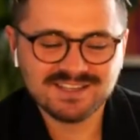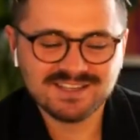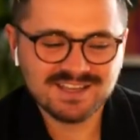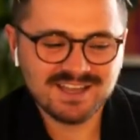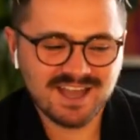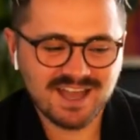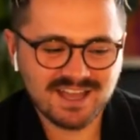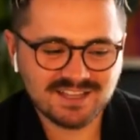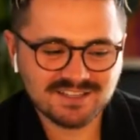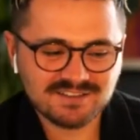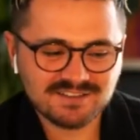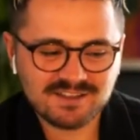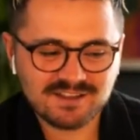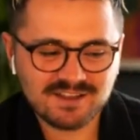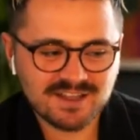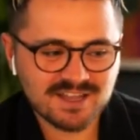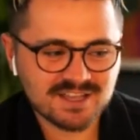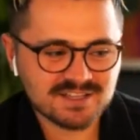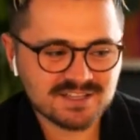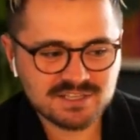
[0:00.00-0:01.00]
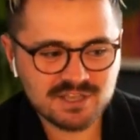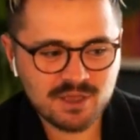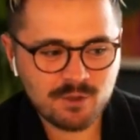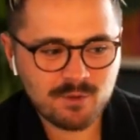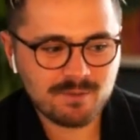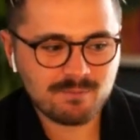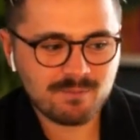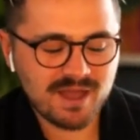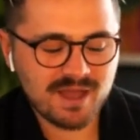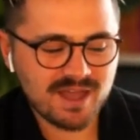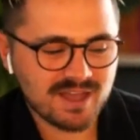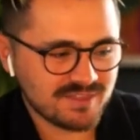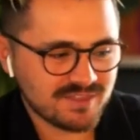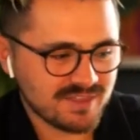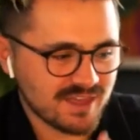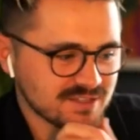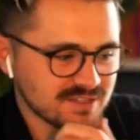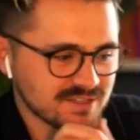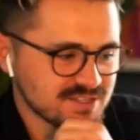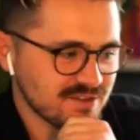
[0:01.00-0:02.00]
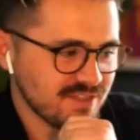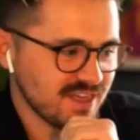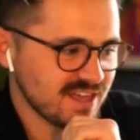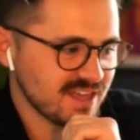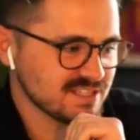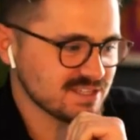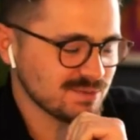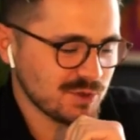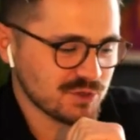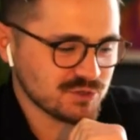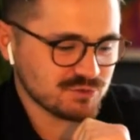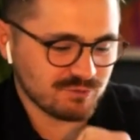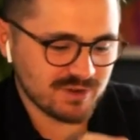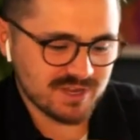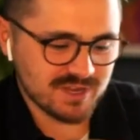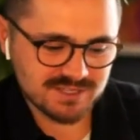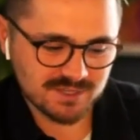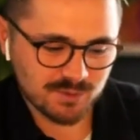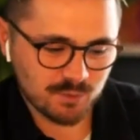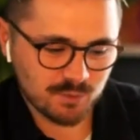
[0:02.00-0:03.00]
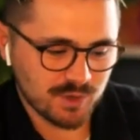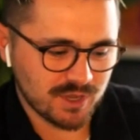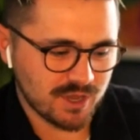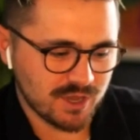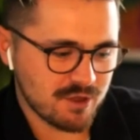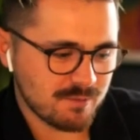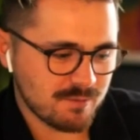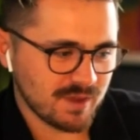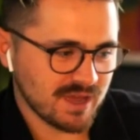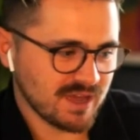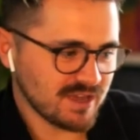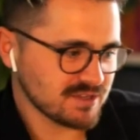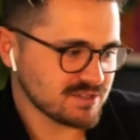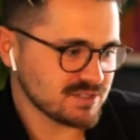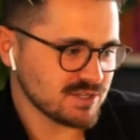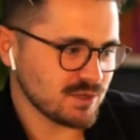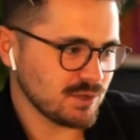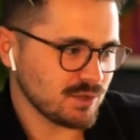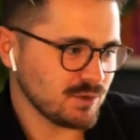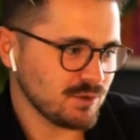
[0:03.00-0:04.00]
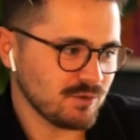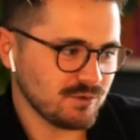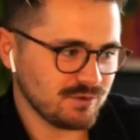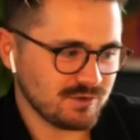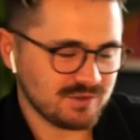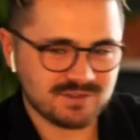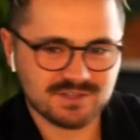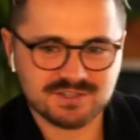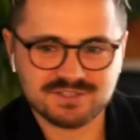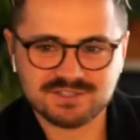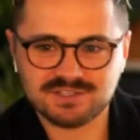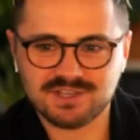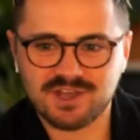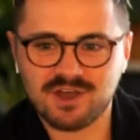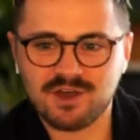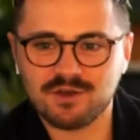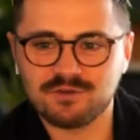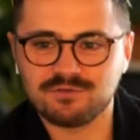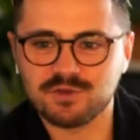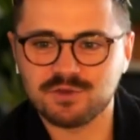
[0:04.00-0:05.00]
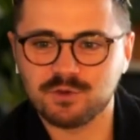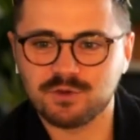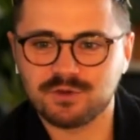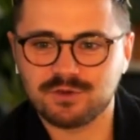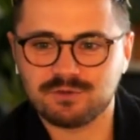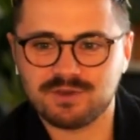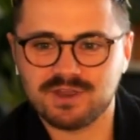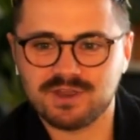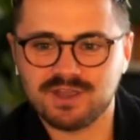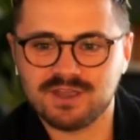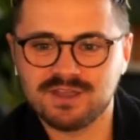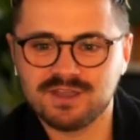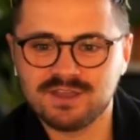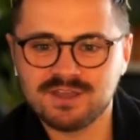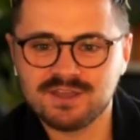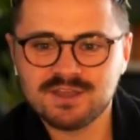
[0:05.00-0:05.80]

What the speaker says: And I guess going back then, so that's the most recent, but going back to the start of your career,